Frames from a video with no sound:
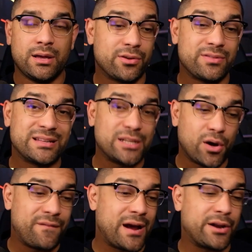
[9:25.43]
the deal
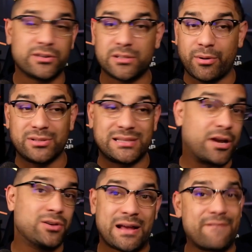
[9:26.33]
finder, is the person that
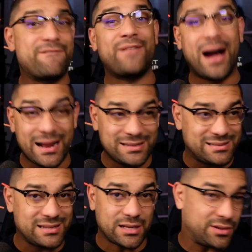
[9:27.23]
goes out and finds the
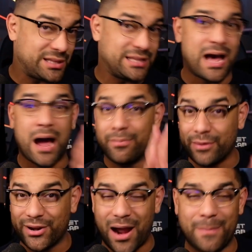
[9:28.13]
deal that then the
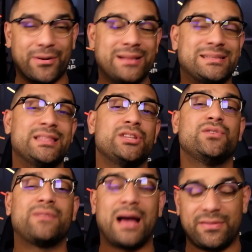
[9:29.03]
operator operates. And then you've
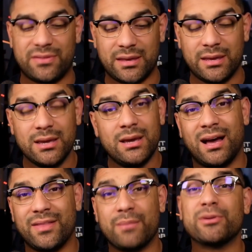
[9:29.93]
got the
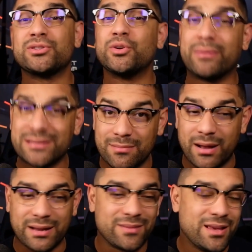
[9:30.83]
person who brings the
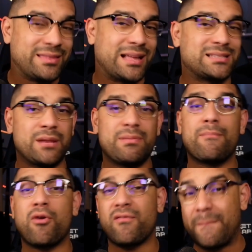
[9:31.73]
money. That's going to be more
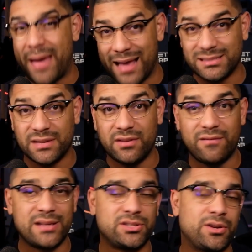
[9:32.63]
of a passive
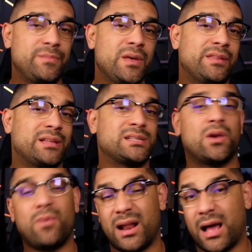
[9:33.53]
investor. That's going to
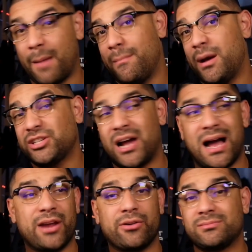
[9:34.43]
want a much
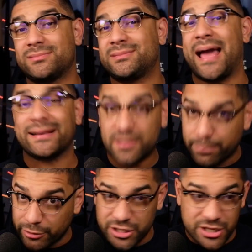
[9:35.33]
higher tax
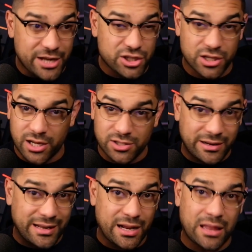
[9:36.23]
depreciation because they're
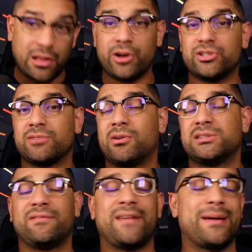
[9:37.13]
getting a larger
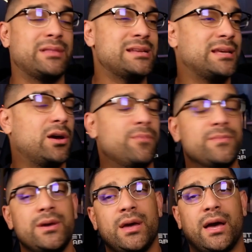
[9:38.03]
multifamily deal.
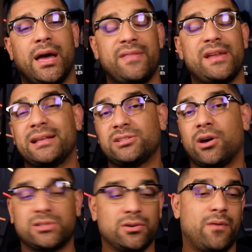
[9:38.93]
And then that's
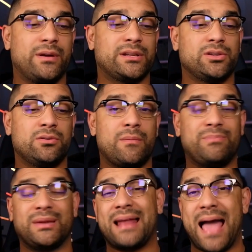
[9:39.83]
also going to be
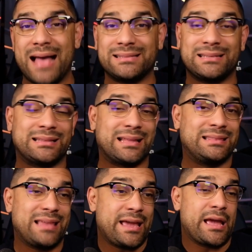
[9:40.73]
an asset that
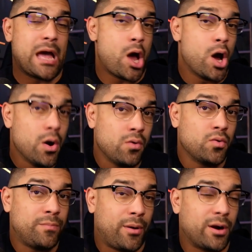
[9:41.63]
they own
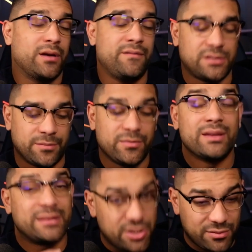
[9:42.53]
part of. So
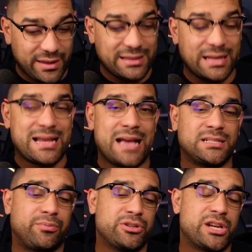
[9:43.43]
they get that tax
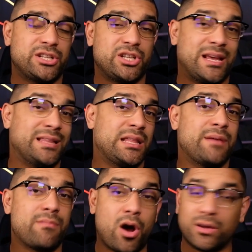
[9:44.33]
depreciation, and then they
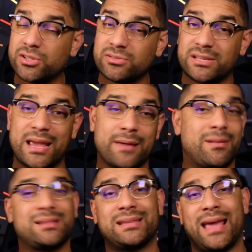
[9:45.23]
also take
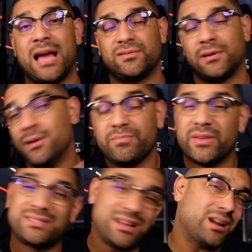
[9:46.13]
monthly cash flow.
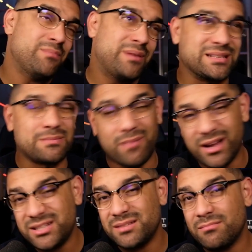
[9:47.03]
It's not going to be as
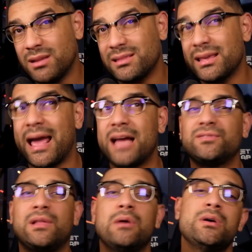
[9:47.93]
much monthly cash
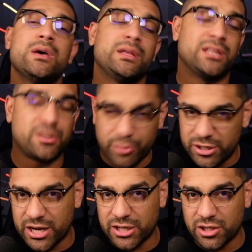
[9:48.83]
flow. The
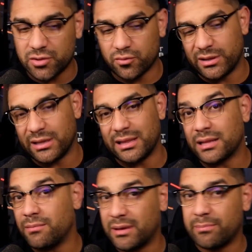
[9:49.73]
depreciation is really like the
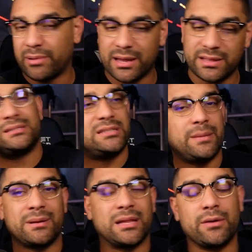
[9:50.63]
big play in this. And
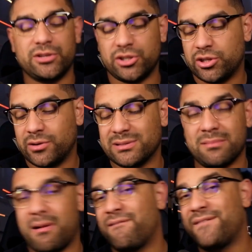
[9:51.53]
typically what you do is in
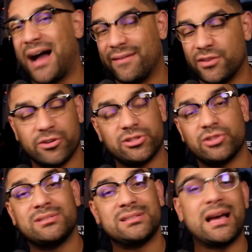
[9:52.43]
about 5 years, you'd
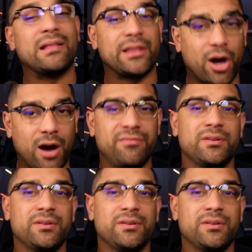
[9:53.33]
sell it off.